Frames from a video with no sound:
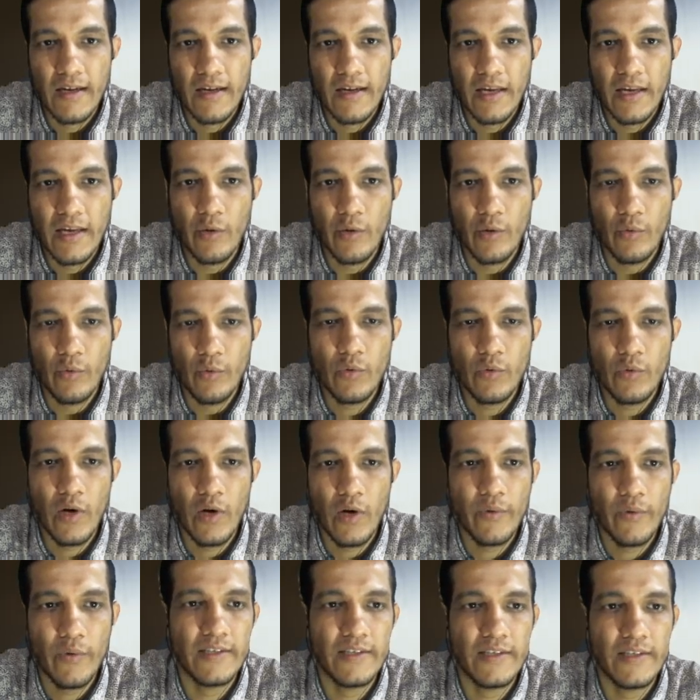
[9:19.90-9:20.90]
U2, or
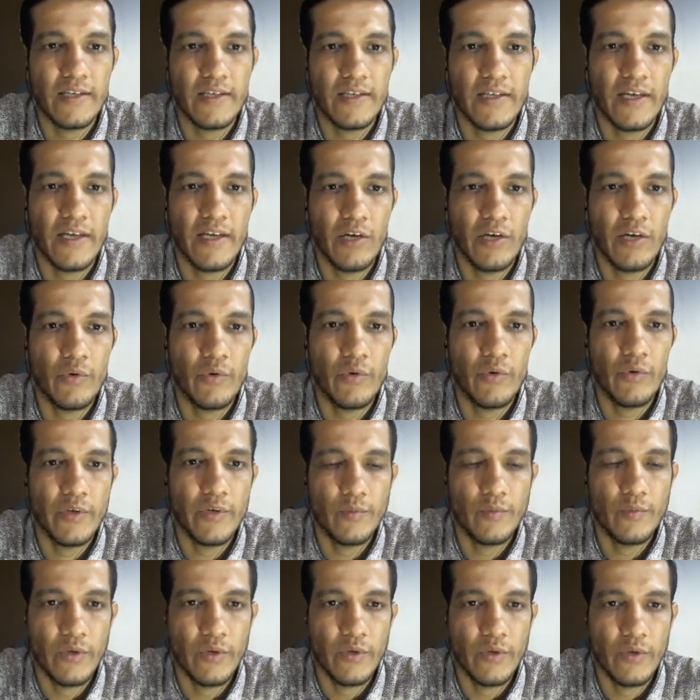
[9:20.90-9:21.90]
we can say that U2
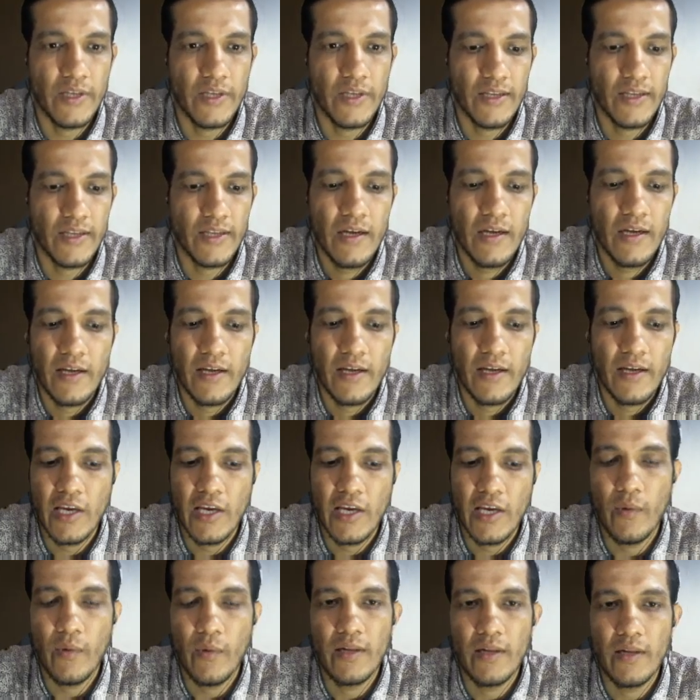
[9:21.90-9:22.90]
is more than the
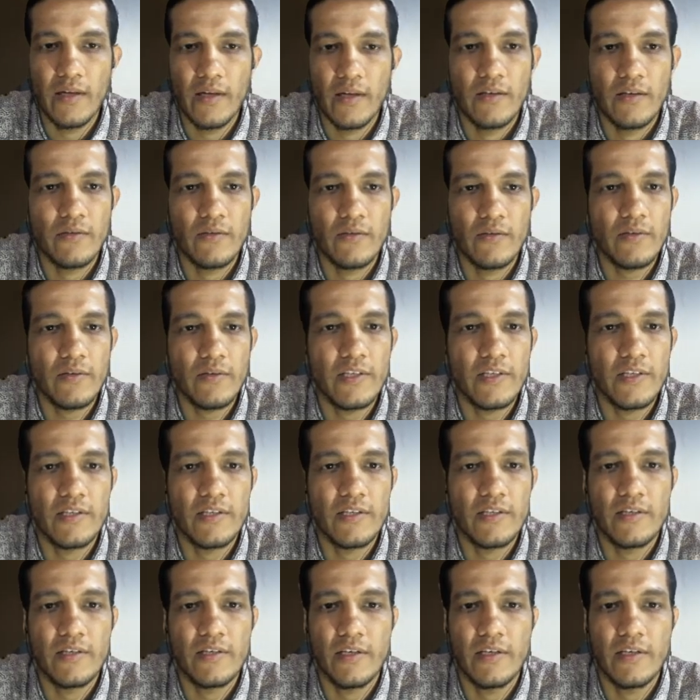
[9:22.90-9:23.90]
E1. So
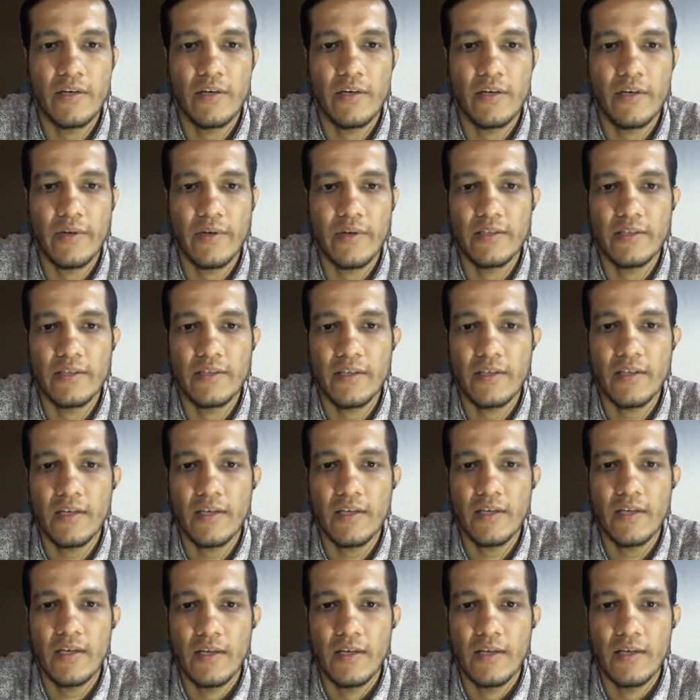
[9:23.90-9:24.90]
this here we can see
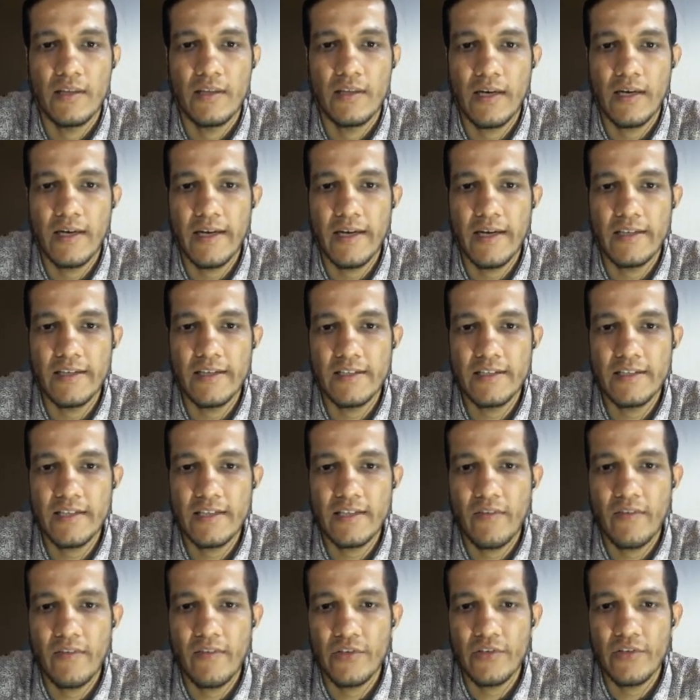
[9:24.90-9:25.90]
the
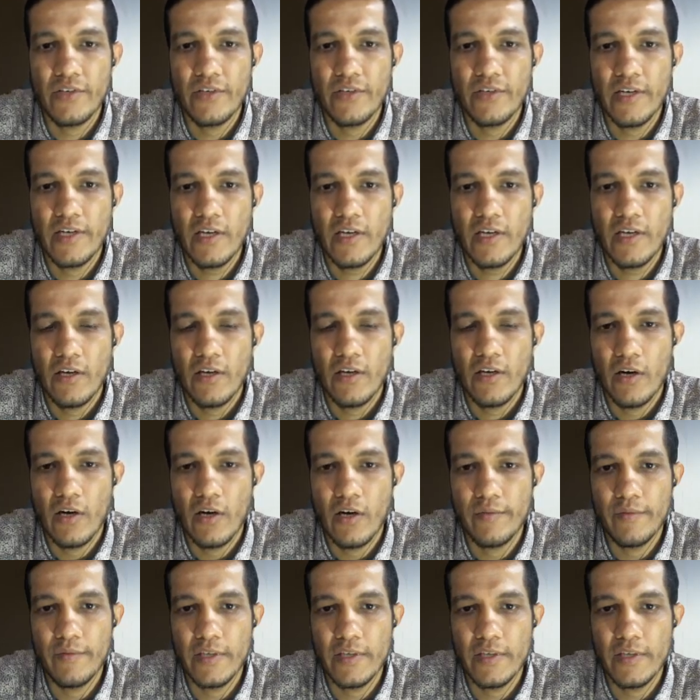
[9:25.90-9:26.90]
tangential velocity
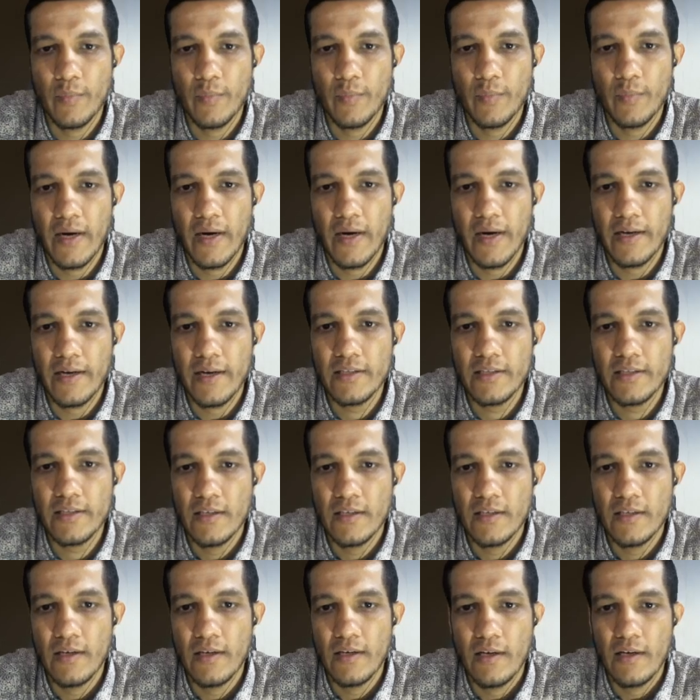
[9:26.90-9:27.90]
of this part is
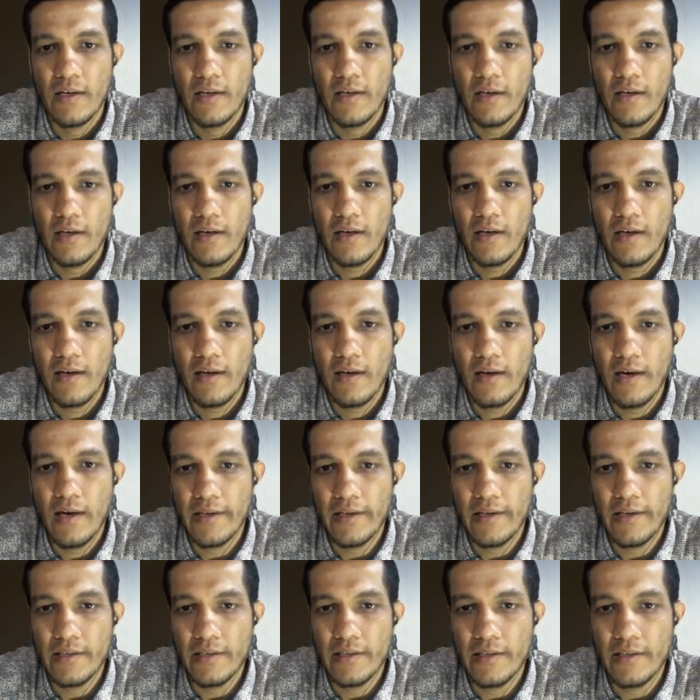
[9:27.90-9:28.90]

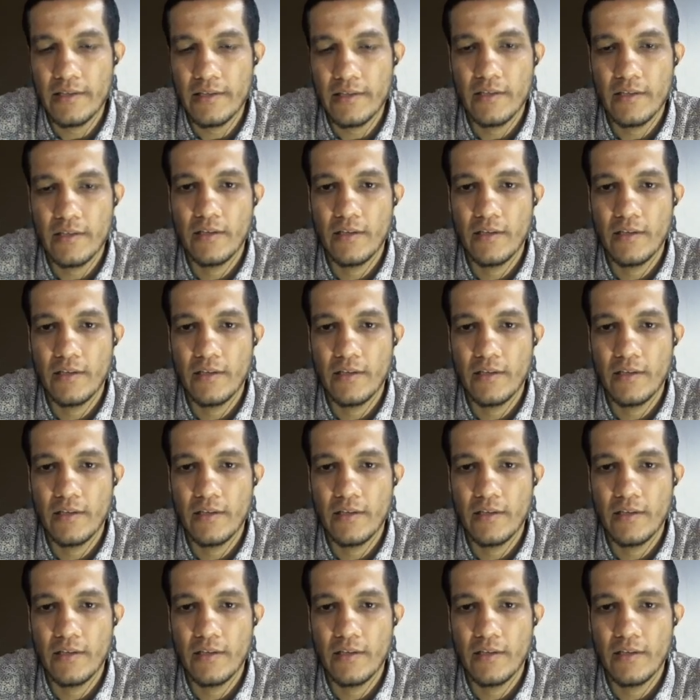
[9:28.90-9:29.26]
like this.